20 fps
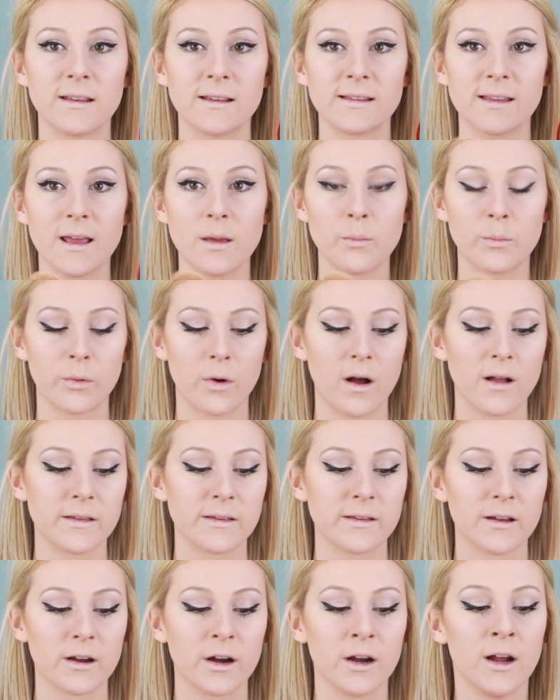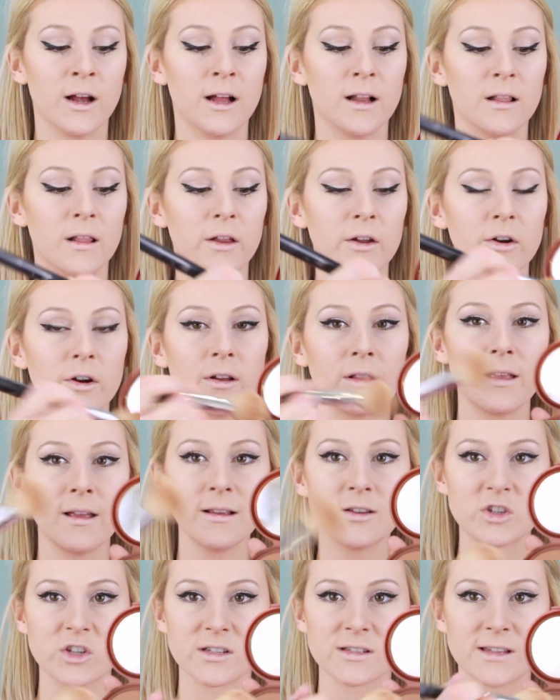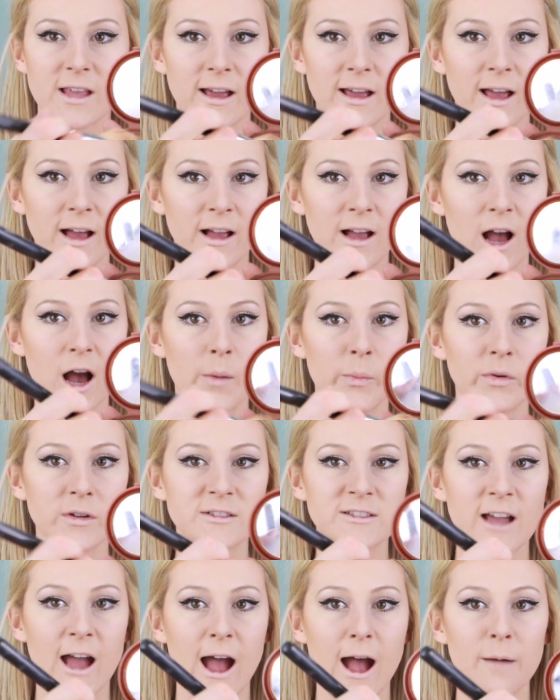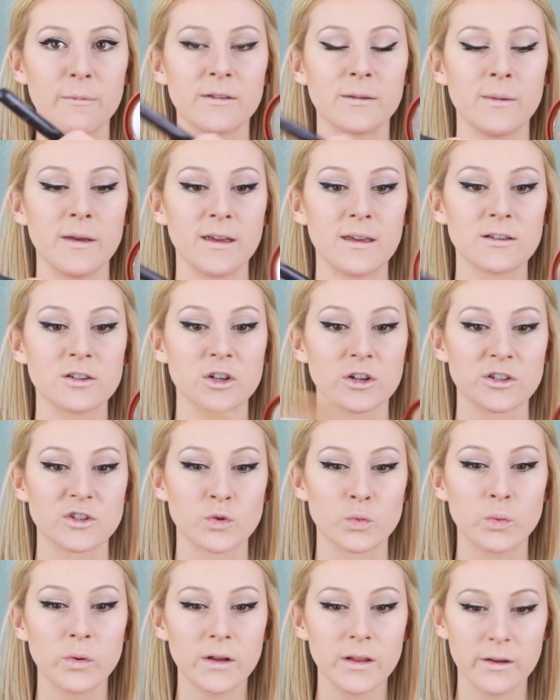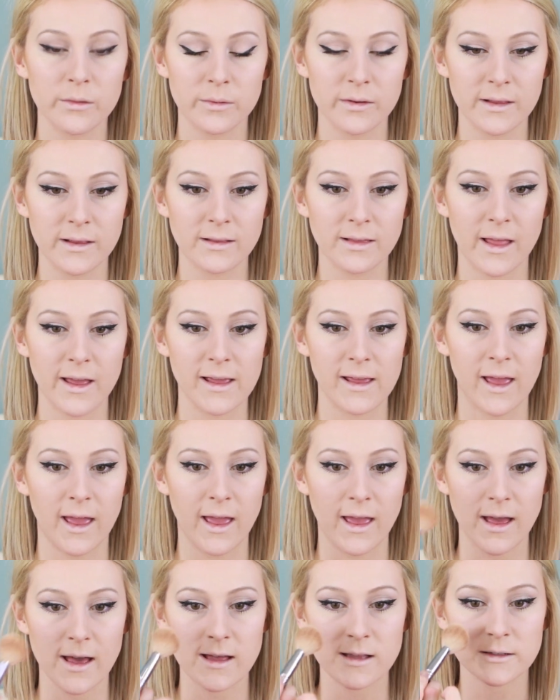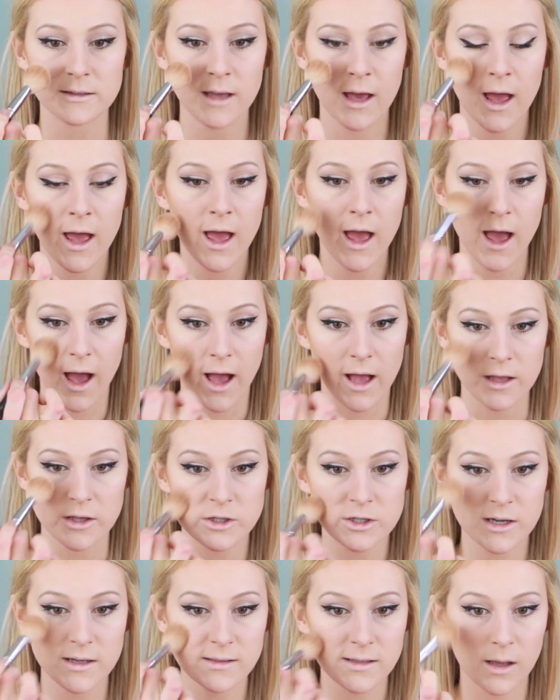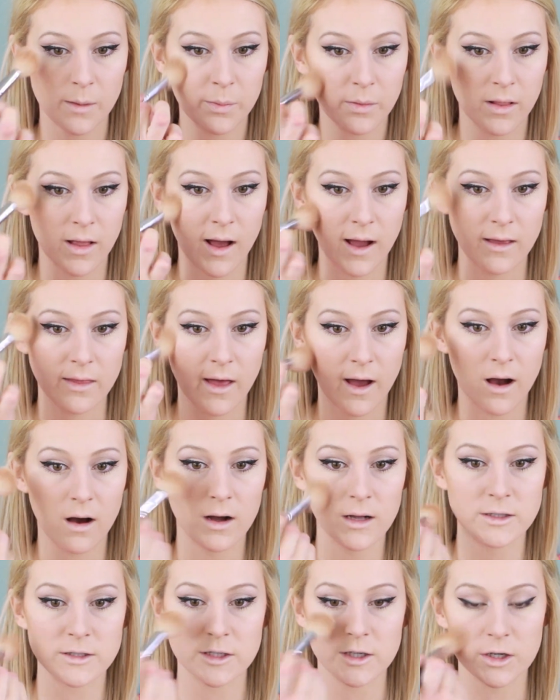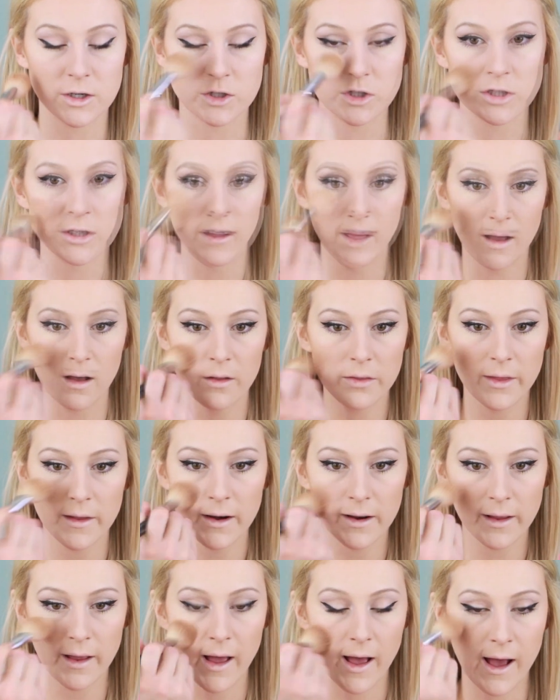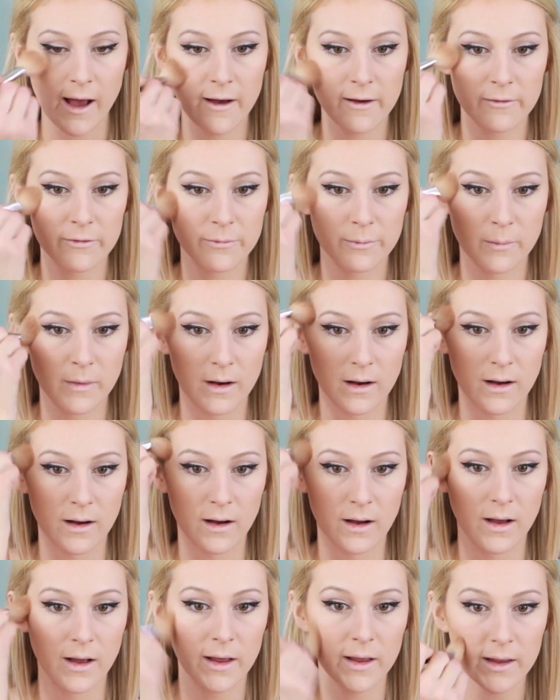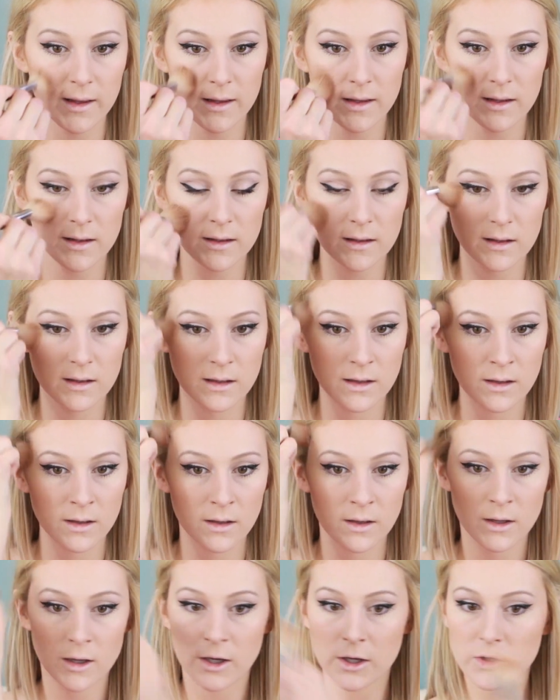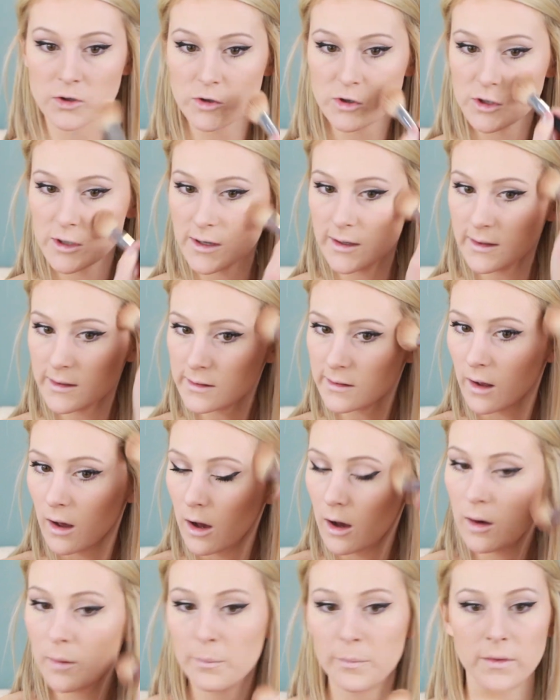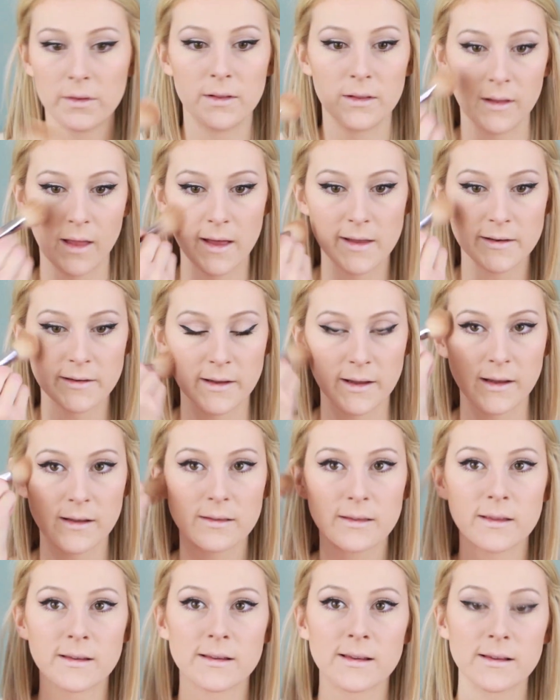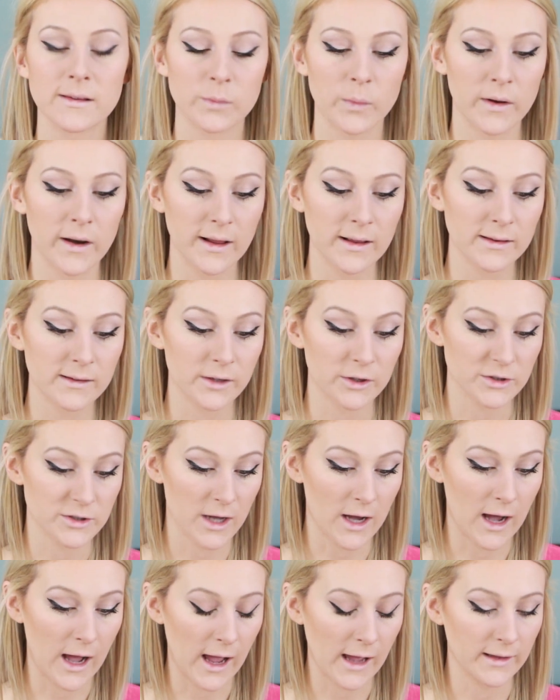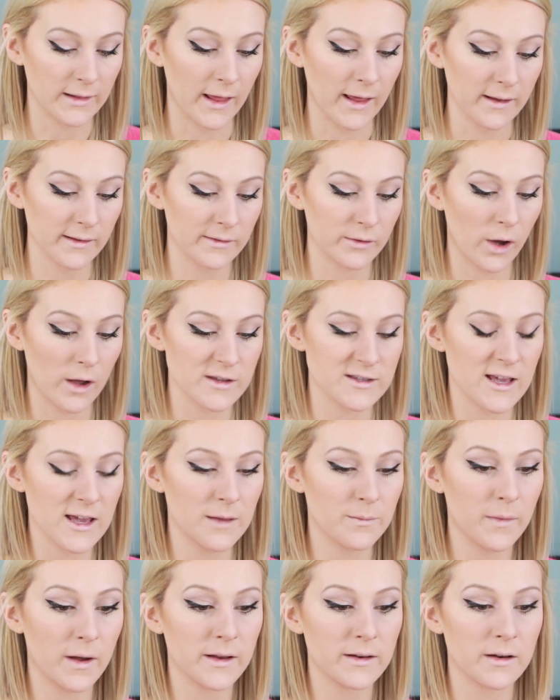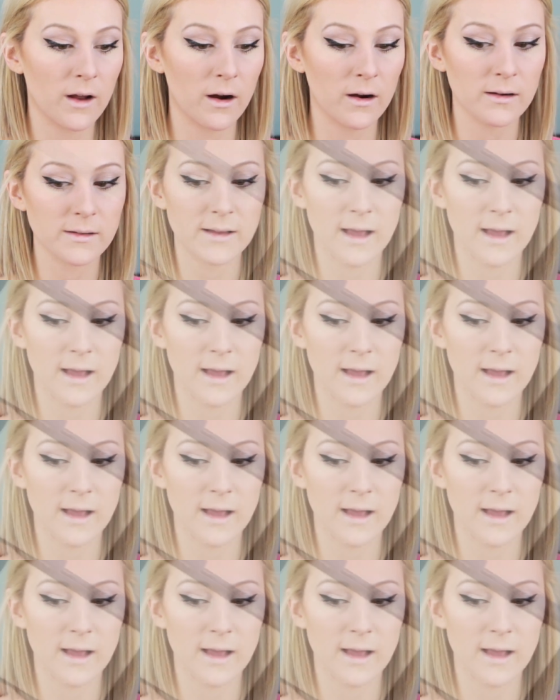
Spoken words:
the same bronzer, literally just like a couple taps, make sure it's really light hand, and just apply that onto your cheeks. Now that I have my cheeks all blended, this is when I start to highlight. So I take my NARS